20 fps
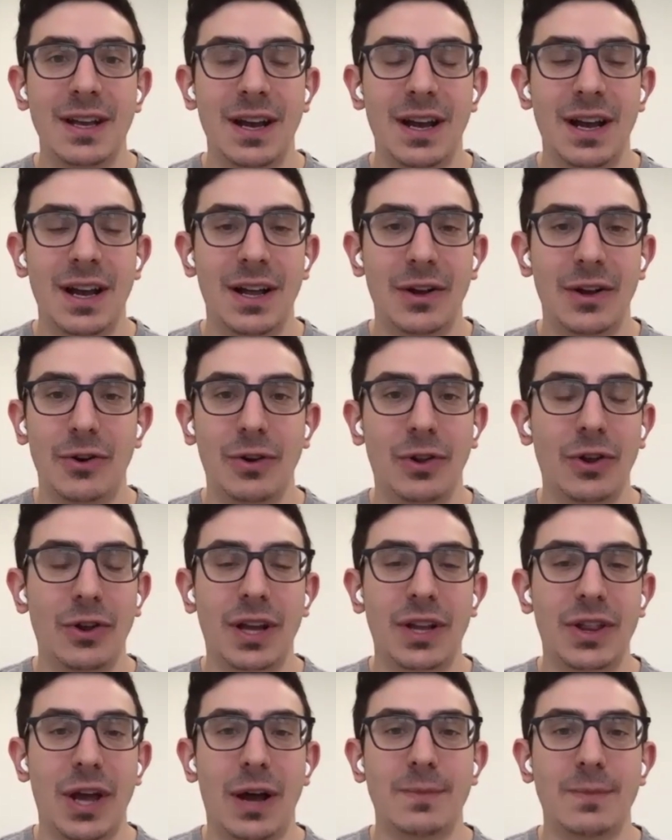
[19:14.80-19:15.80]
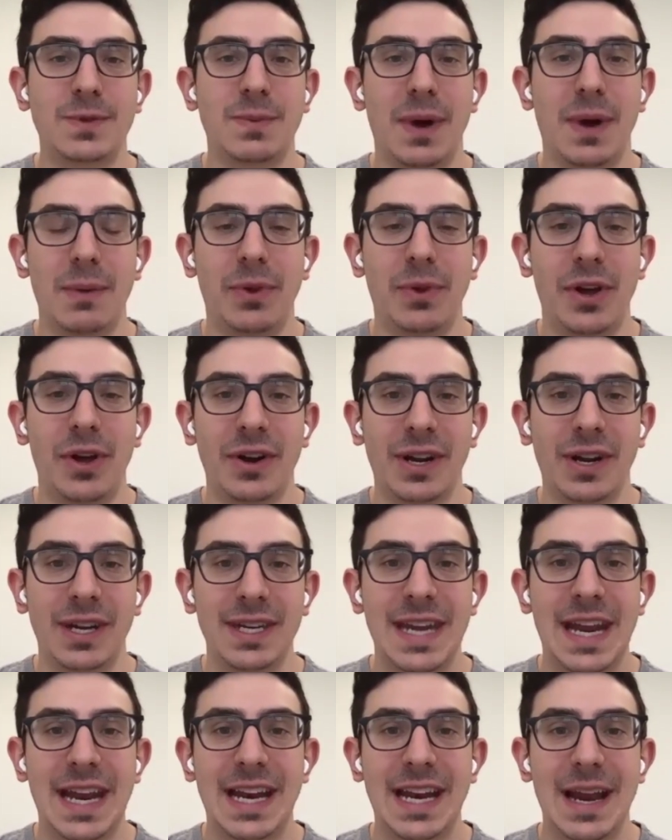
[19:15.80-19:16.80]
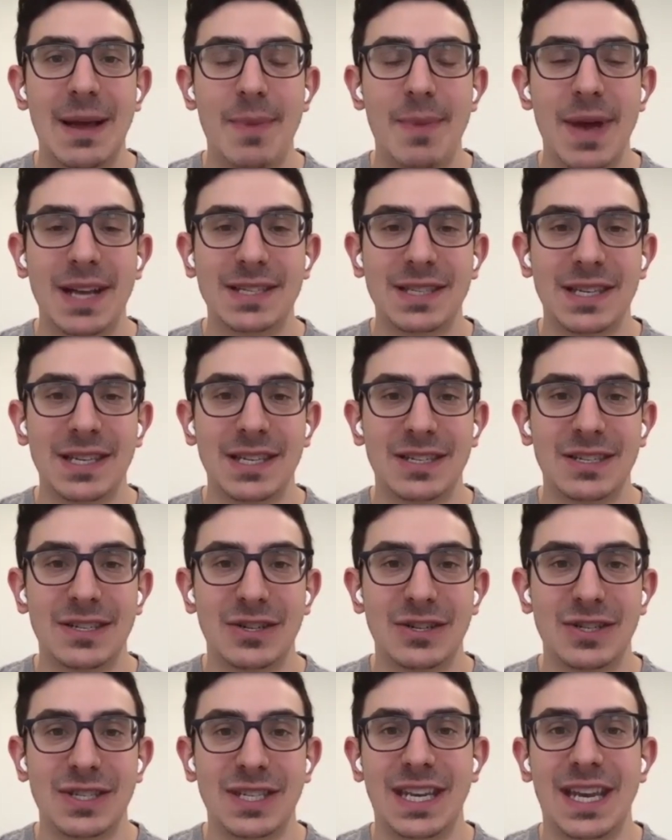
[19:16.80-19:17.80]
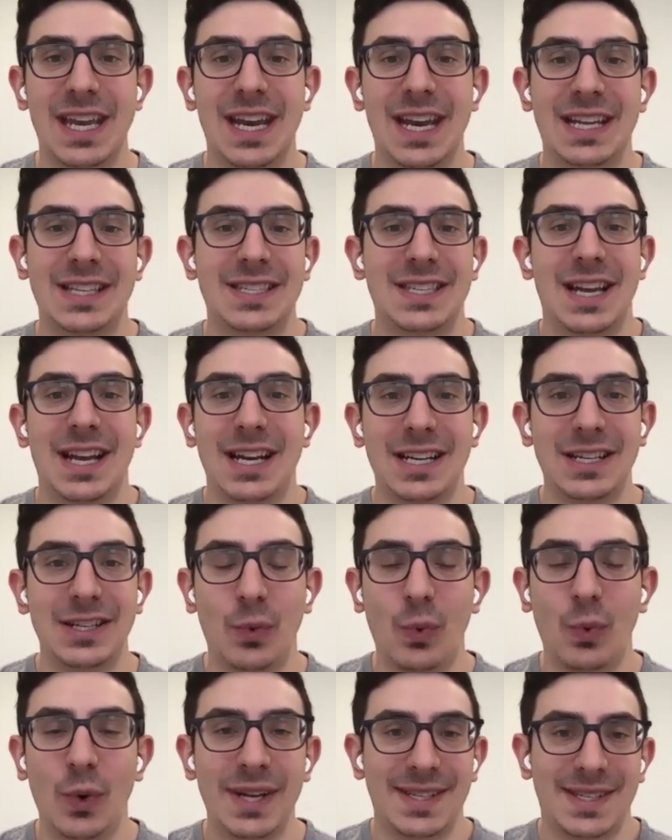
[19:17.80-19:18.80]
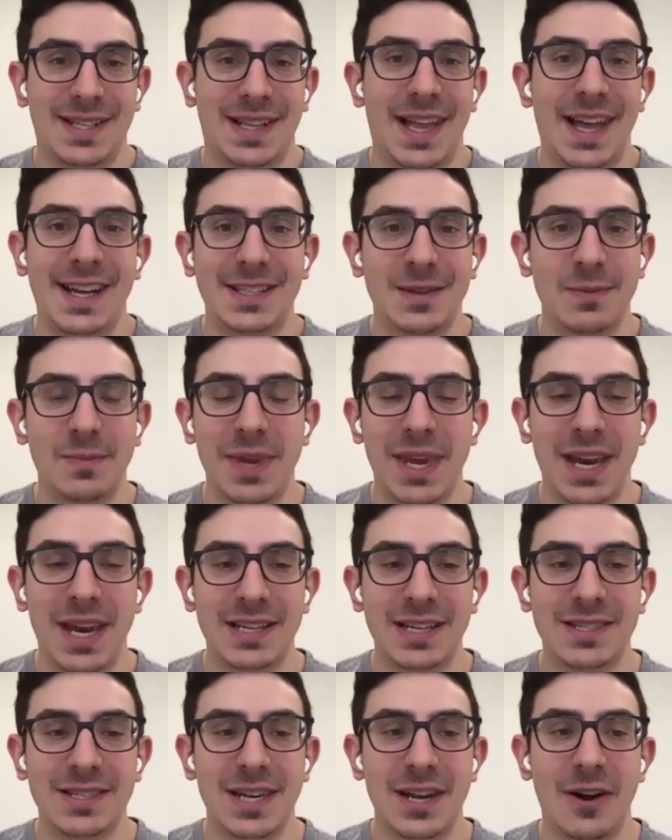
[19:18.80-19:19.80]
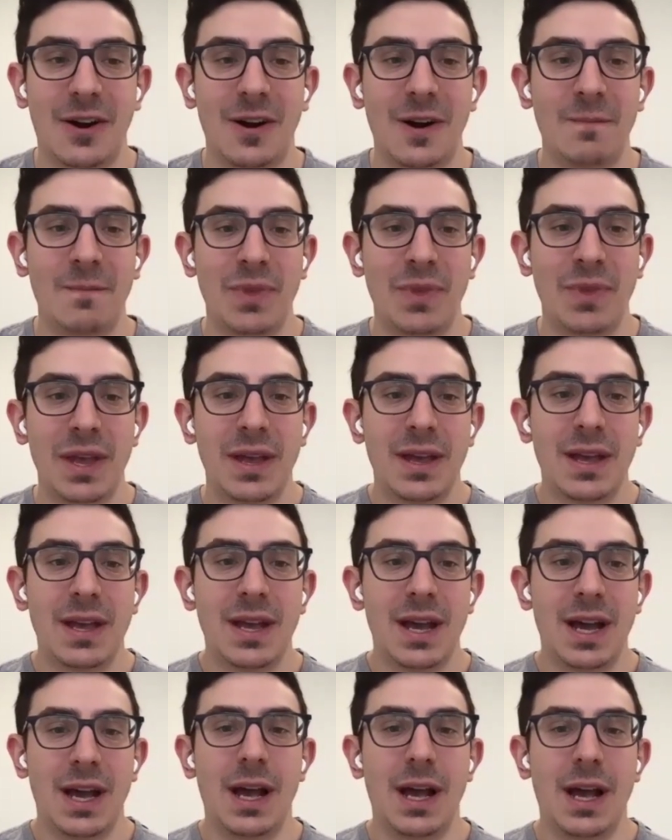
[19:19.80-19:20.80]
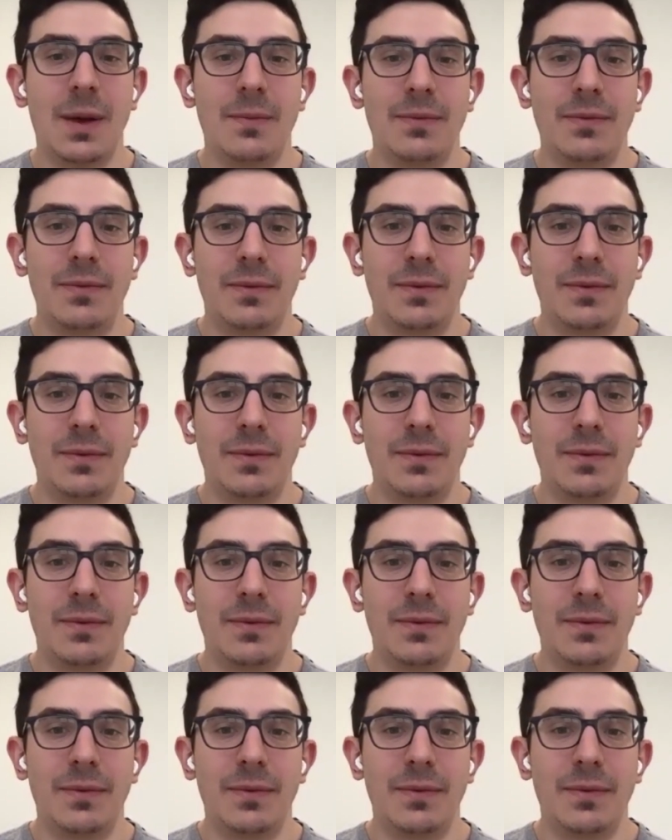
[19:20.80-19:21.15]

uh, or look at the HubSpot blog on a day to day basis just to get insight into what it's like to be an SDR. Uh,